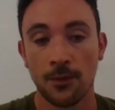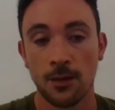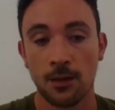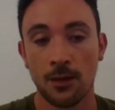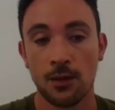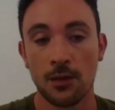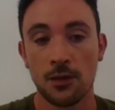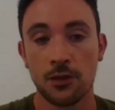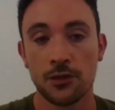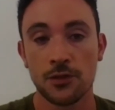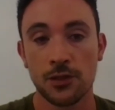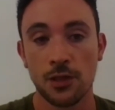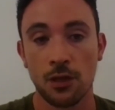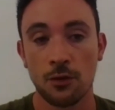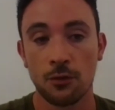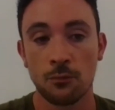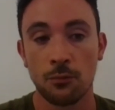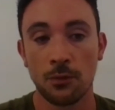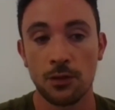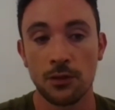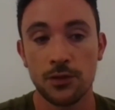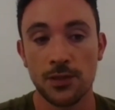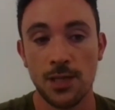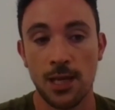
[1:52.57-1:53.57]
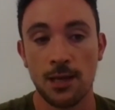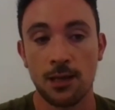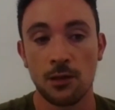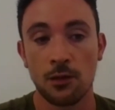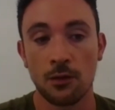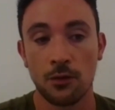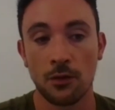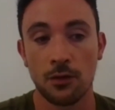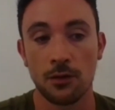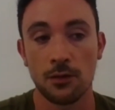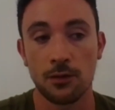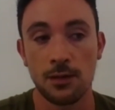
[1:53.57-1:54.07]
So when you take a look
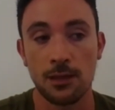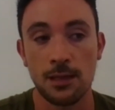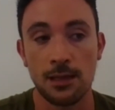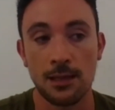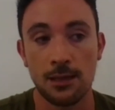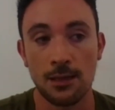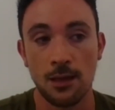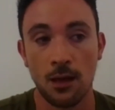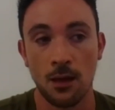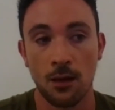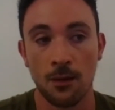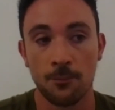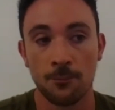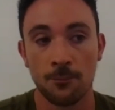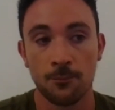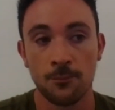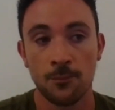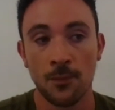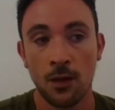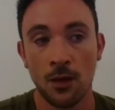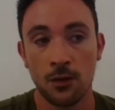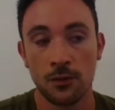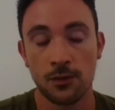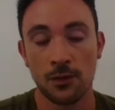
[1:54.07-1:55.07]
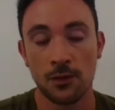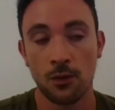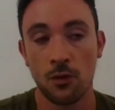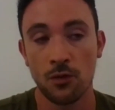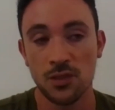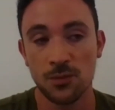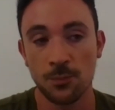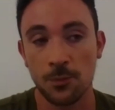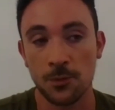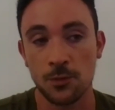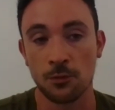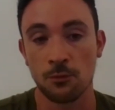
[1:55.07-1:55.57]
at the
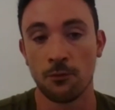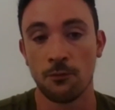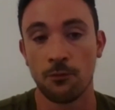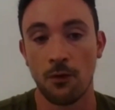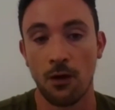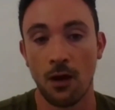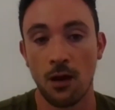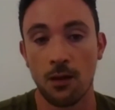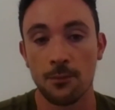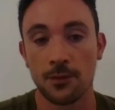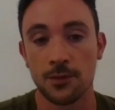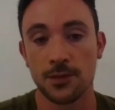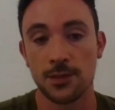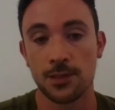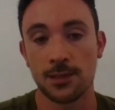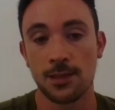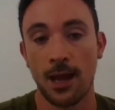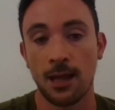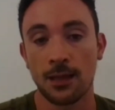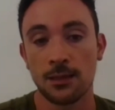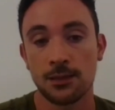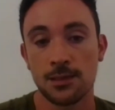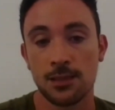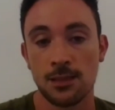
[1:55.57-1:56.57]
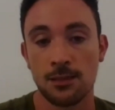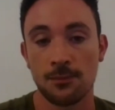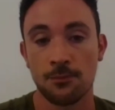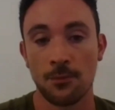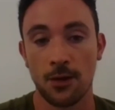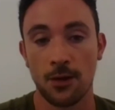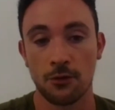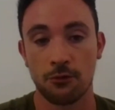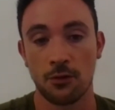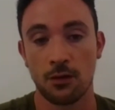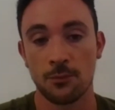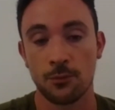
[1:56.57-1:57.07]
hospital environments and
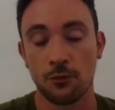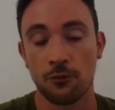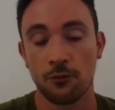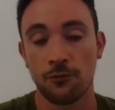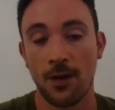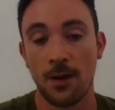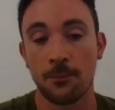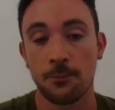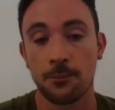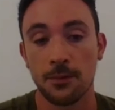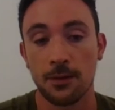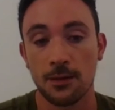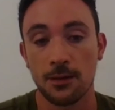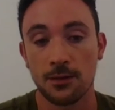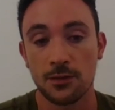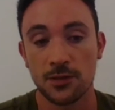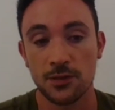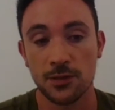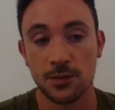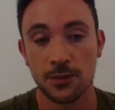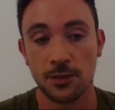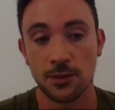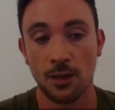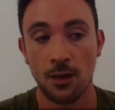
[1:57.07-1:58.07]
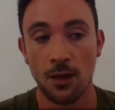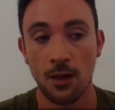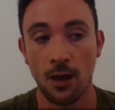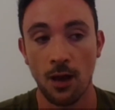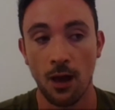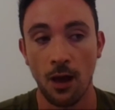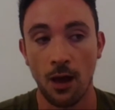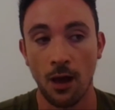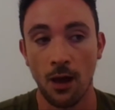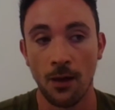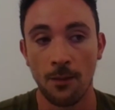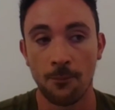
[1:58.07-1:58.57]
anti-microbial fabrics,
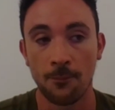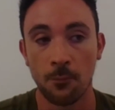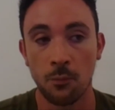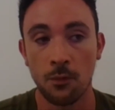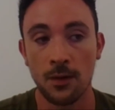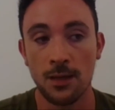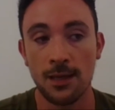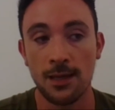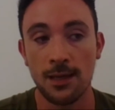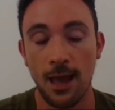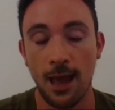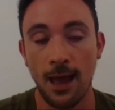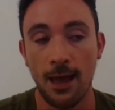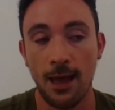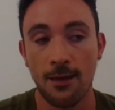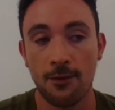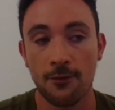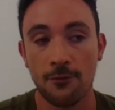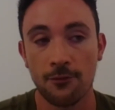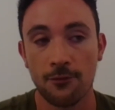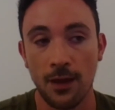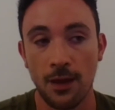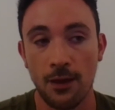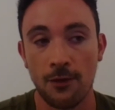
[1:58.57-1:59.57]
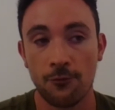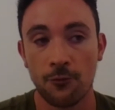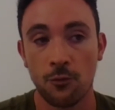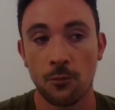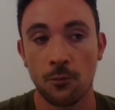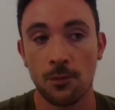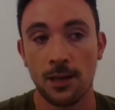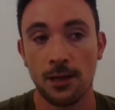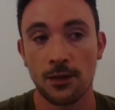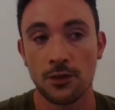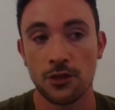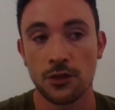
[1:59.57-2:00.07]
we have a
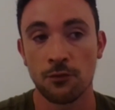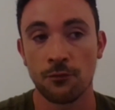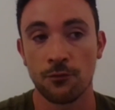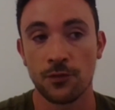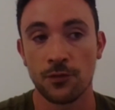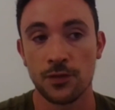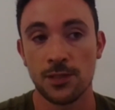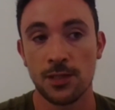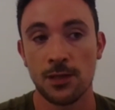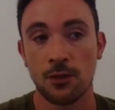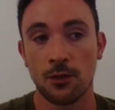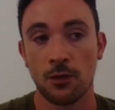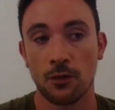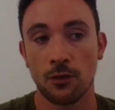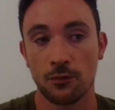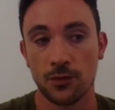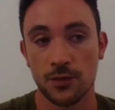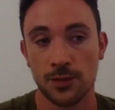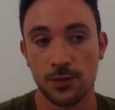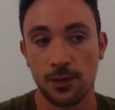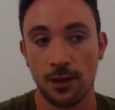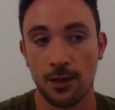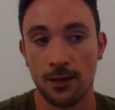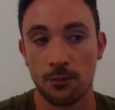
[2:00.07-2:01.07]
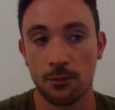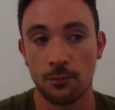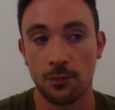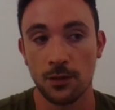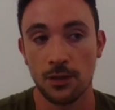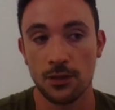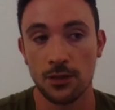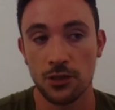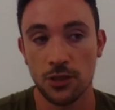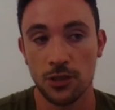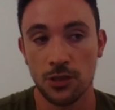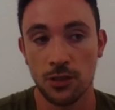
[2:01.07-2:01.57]
formulation for zinc oxide,
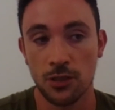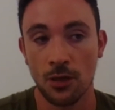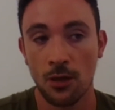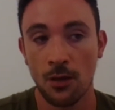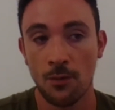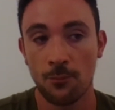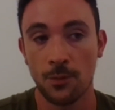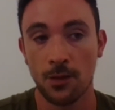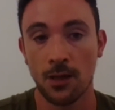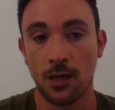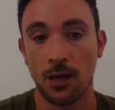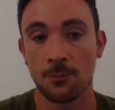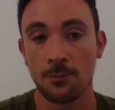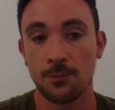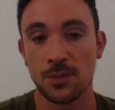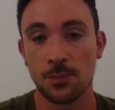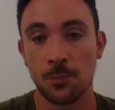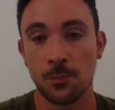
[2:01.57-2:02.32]
which becomes